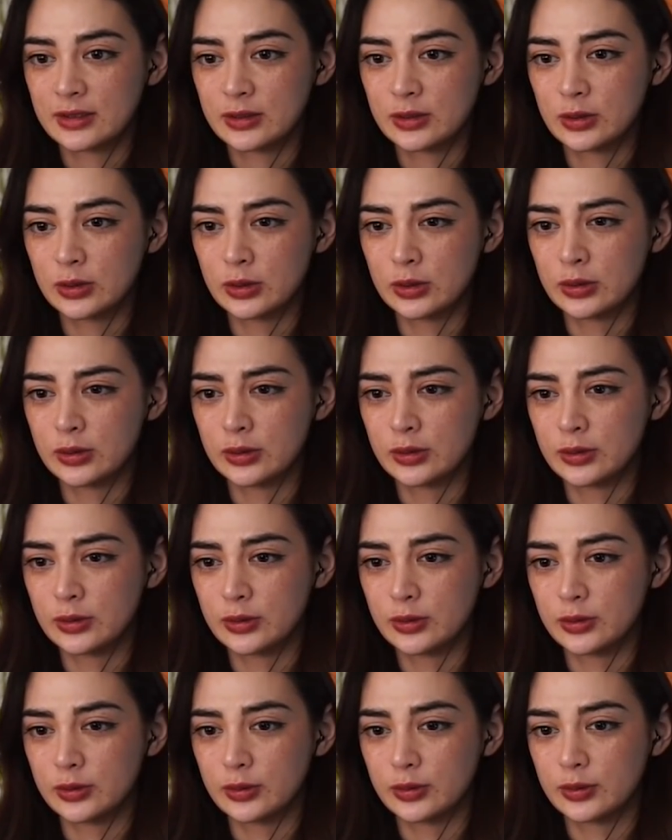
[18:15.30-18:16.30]

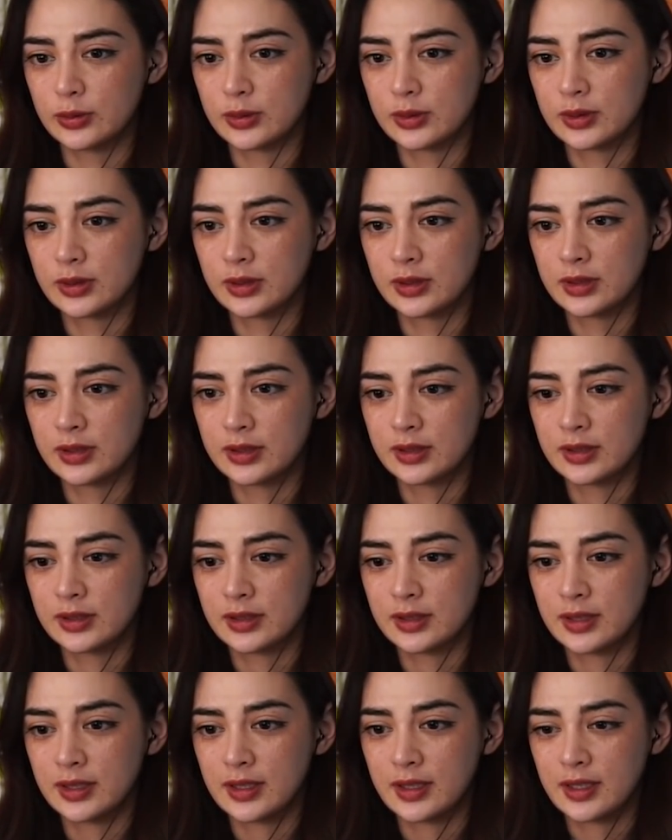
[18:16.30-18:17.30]
Ooh.
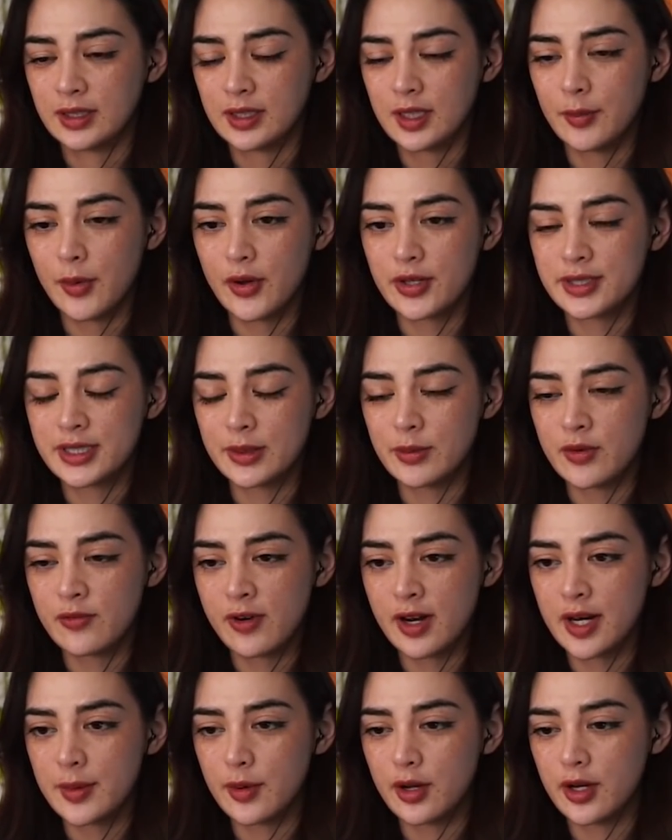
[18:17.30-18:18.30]
Come on, someone
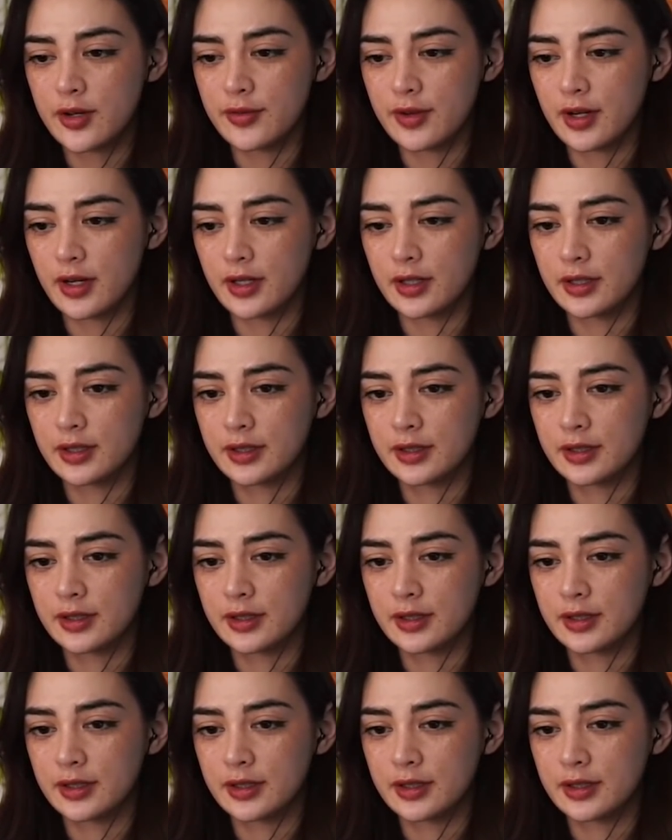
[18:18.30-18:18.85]
run him over.